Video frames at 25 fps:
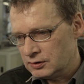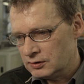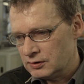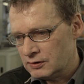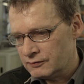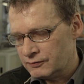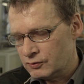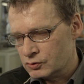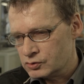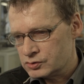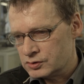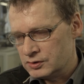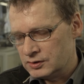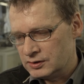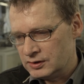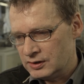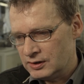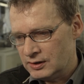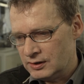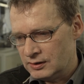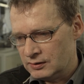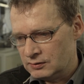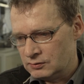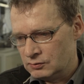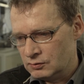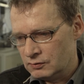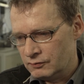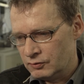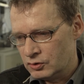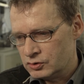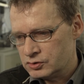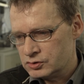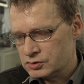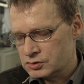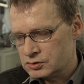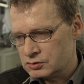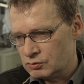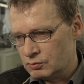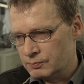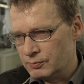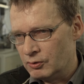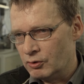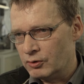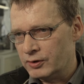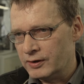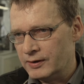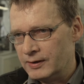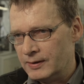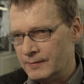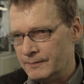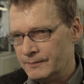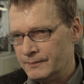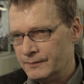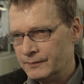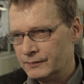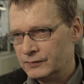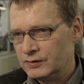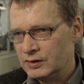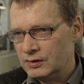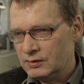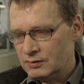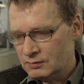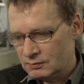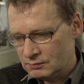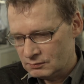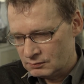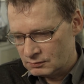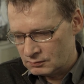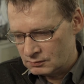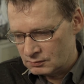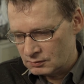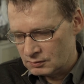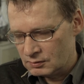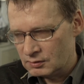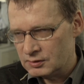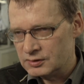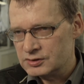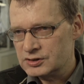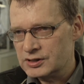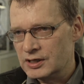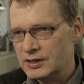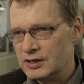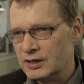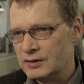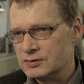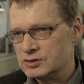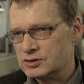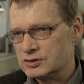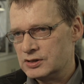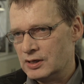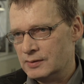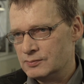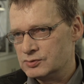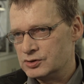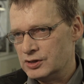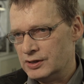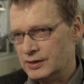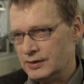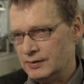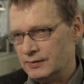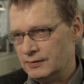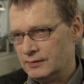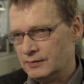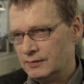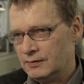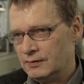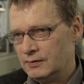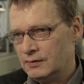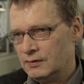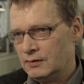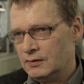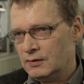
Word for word: The fact that the universal robots can operate with no safety shielding